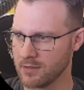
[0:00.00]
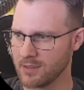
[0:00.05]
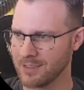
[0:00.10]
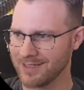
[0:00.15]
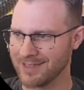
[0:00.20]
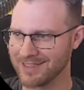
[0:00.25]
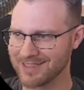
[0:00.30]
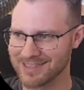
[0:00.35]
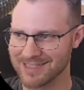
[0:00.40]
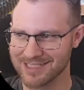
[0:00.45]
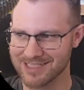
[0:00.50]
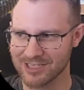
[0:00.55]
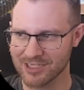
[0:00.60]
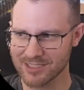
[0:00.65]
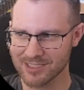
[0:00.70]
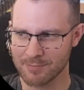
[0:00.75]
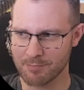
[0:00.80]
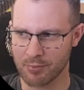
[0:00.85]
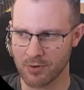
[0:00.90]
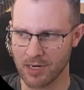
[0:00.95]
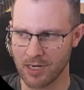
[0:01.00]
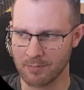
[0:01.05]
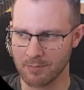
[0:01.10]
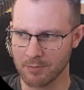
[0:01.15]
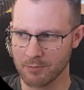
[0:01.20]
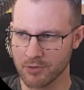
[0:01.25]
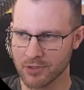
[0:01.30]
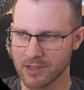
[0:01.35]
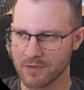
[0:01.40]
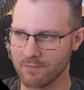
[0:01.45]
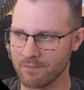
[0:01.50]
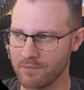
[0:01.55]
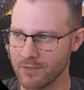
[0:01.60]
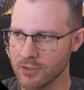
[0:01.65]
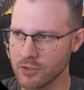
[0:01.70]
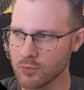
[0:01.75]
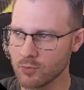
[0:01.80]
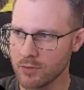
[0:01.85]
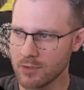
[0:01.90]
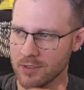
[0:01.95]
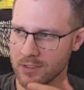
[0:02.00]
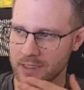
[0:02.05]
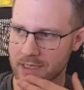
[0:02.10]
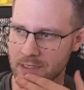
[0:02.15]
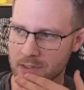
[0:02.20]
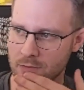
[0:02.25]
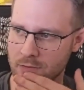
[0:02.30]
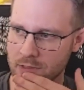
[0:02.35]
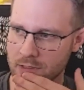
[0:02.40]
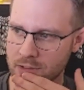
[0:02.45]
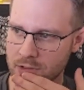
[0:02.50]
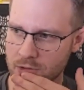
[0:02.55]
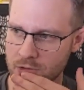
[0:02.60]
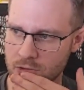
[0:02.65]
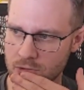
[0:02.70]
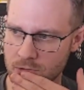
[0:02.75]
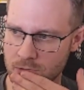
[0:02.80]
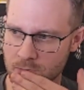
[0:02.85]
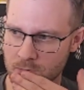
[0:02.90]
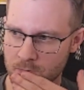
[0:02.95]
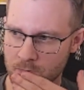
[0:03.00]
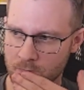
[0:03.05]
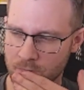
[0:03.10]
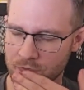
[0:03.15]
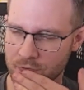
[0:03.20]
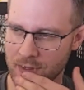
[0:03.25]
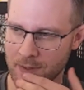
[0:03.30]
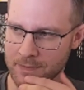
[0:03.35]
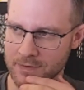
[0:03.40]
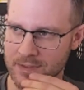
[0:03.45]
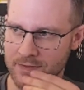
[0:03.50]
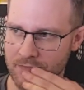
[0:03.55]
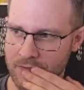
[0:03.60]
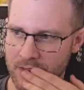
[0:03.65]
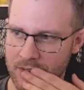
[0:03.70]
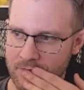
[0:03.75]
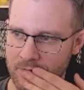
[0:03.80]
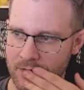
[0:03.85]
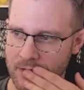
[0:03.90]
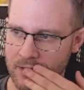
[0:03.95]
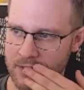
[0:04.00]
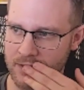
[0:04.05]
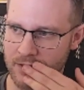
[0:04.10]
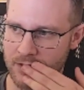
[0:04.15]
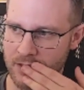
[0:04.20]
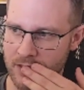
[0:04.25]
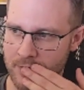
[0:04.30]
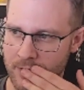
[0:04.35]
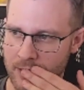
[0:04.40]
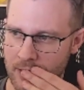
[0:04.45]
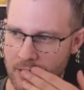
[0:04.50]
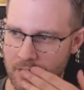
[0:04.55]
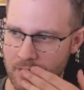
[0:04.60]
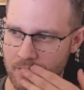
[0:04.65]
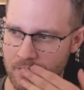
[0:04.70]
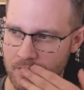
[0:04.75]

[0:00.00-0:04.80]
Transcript: Is this just a problem with the visual language? What happens if we convert it to GML?